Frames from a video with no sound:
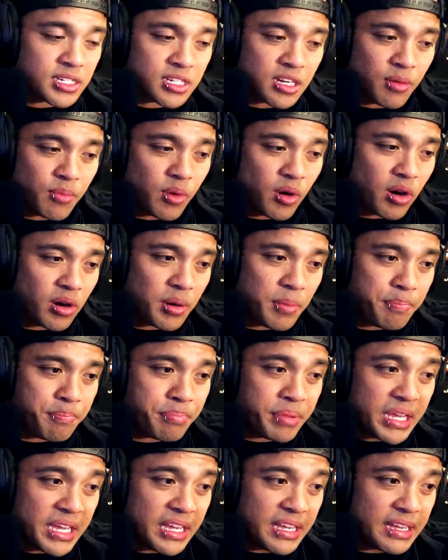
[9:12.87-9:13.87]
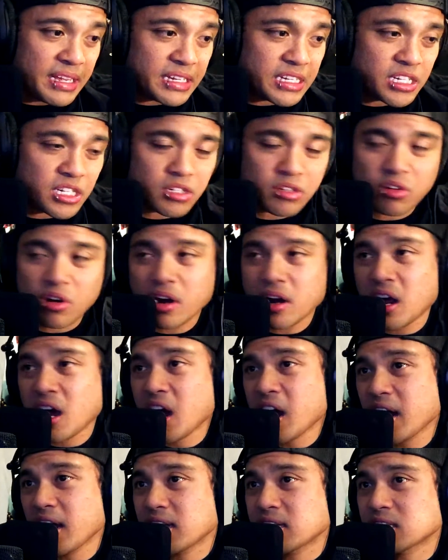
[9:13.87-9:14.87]
somewhere on a beach or at a
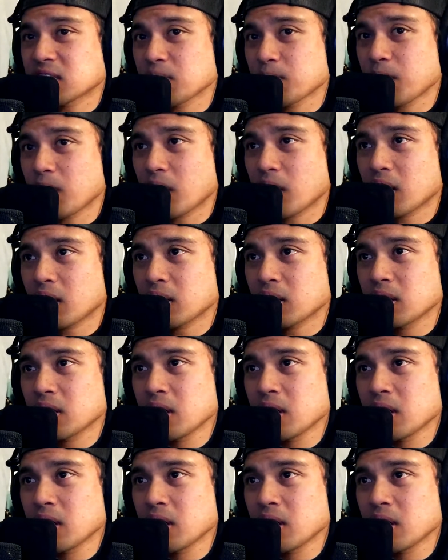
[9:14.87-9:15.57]
hike somewhere.